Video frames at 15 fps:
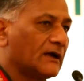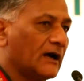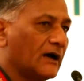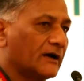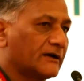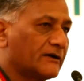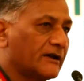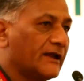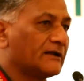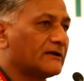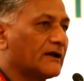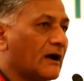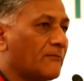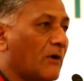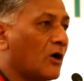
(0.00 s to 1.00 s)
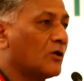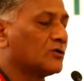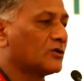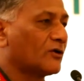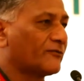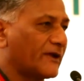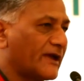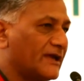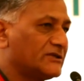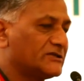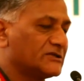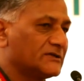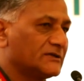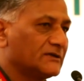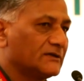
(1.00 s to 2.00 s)
a great amount of
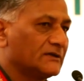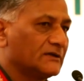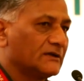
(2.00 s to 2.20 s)
edge.